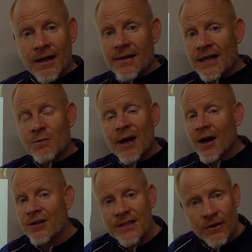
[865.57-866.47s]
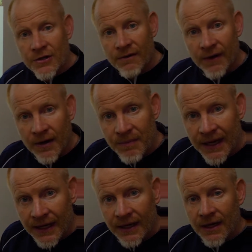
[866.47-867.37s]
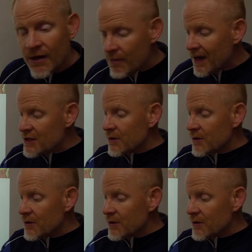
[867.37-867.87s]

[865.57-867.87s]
That's why our cells aren't very big. We might as